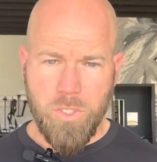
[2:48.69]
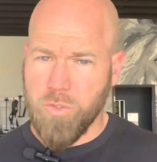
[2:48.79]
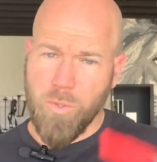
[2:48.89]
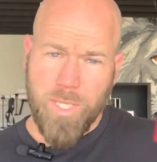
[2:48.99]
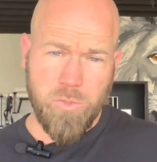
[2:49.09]

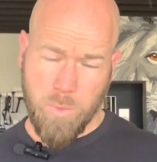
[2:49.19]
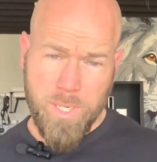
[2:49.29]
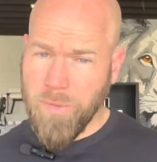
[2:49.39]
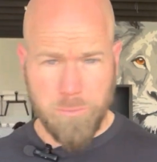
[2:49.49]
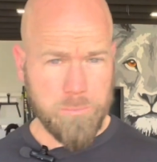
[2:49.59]
So that's why we
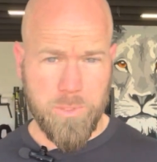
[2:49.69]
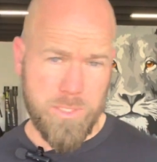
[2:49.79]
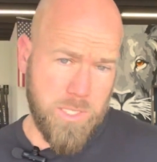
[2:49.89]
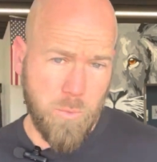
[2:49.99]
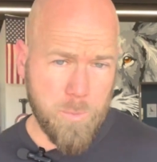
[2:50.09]
have them,
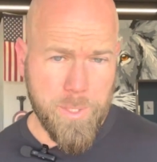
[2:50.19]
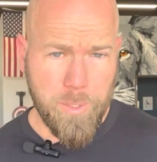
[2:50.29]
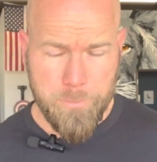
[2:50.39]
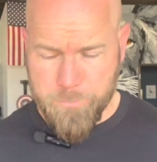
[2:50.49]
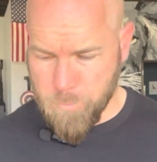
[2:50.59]
because they work
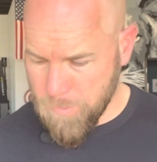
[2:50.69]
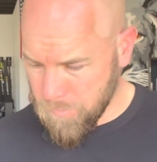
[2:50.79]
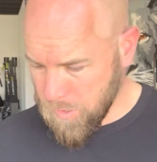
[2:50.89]
better, right?